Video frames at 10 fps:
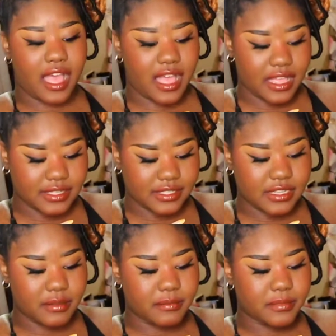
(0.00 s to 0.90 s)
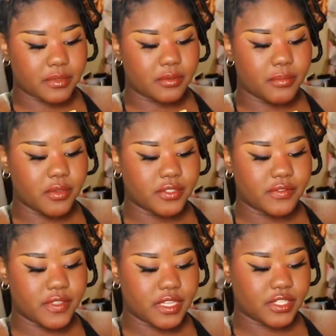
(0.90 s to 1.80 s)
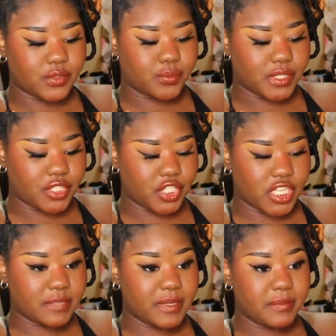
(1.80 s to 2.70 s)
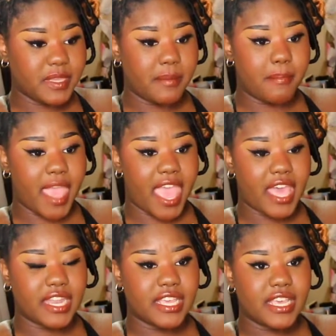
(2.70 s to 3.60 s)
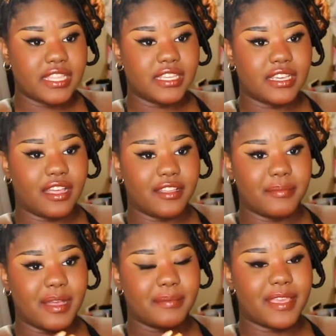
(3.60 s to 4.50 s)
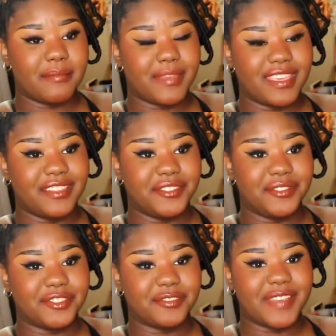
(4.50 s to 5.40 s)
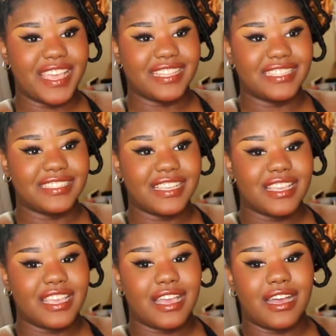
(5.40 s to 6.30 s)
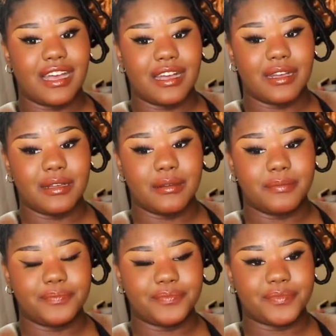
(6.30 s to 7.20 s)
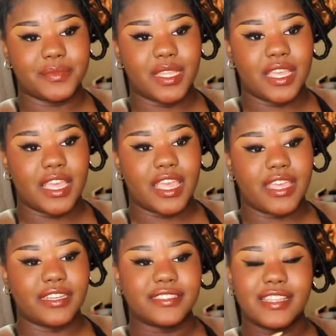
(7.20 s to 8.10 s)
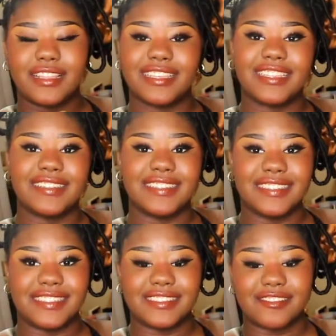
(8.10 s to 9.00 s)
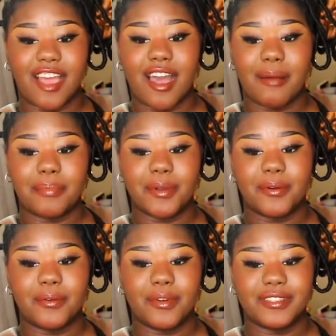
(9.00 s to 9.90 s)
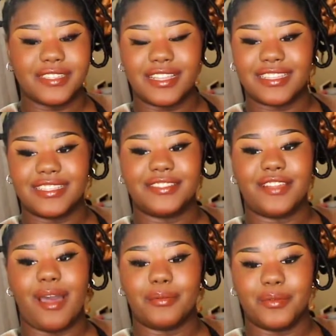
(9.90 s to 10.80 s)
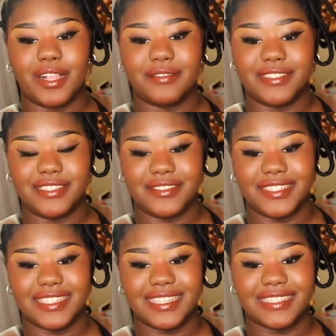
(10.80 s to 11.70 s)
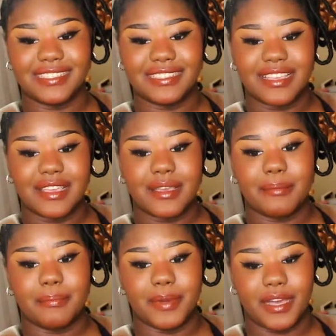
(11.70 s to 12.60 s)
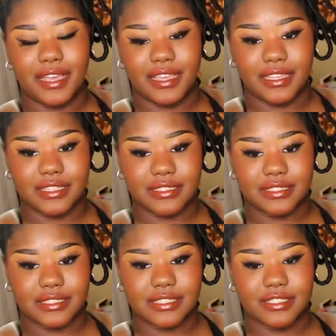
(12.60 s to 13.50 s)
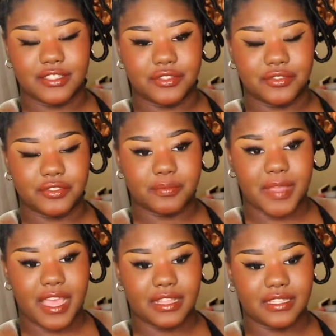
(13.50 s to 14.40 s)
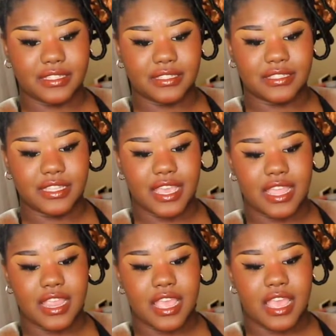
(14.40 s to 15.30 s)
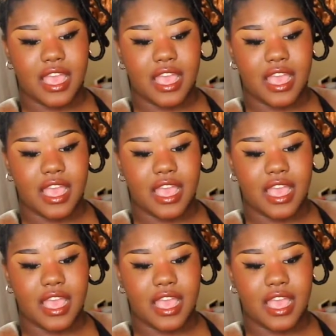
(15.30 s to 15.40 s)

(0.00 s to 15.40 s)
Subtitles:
Most of this was just me being mad that ColourPop kept making neutral palettes. And it's not like they didn't stop. It's not like they stopped while I was doing this. But the neutral palettes that